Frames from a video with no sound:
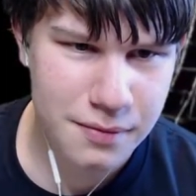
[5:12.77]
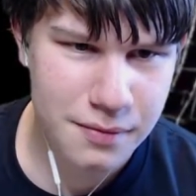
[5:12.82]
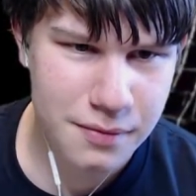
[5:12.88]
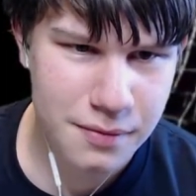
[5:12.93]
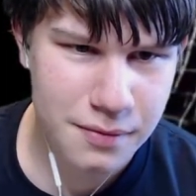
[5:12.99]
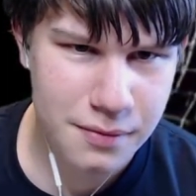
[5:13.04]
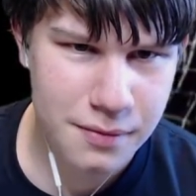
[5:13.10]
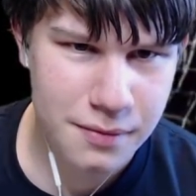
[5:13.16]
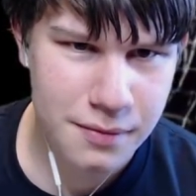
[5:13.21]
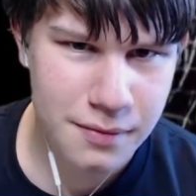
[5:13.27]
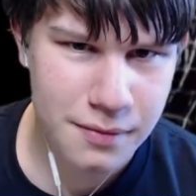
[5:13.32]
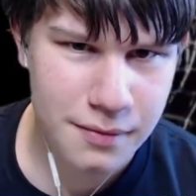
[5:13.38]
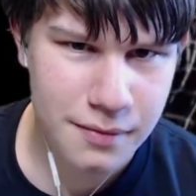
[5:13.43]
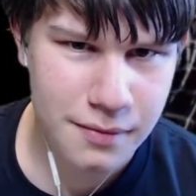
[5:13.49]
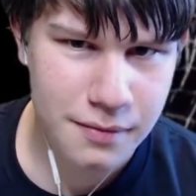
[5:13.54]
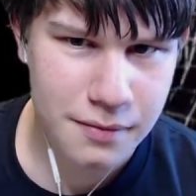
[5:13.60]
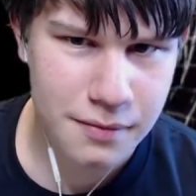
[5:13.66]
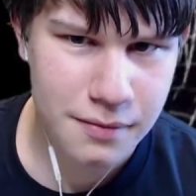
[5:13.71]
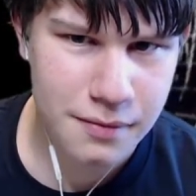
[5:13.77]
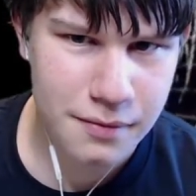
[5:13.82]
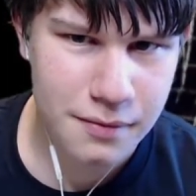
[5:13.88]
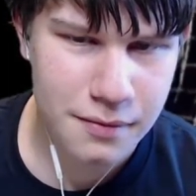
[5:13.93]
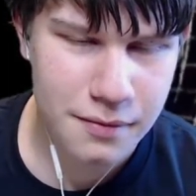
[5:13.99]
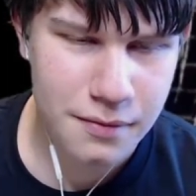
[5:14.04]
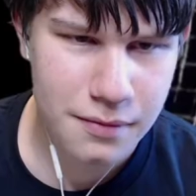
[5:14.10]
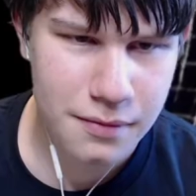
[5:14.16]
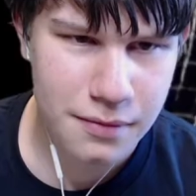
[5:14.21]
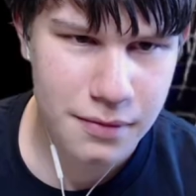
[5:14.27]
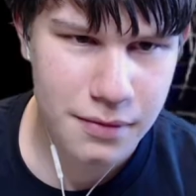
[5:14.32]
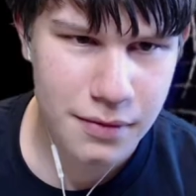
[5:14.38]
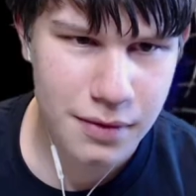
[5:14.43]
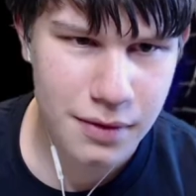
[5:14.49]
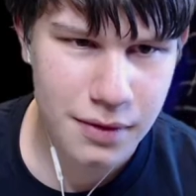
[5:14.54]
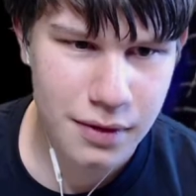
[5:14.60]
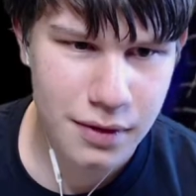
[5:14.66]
[no speech]